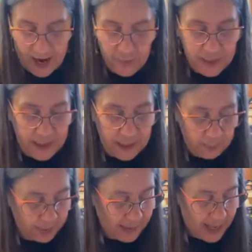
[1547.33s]
Now we
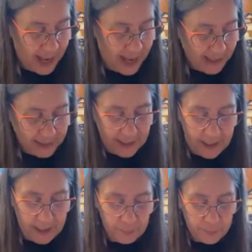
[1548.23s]
need
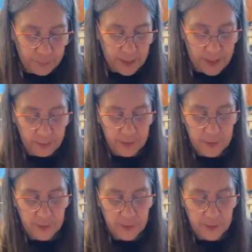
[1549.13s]
black and brown.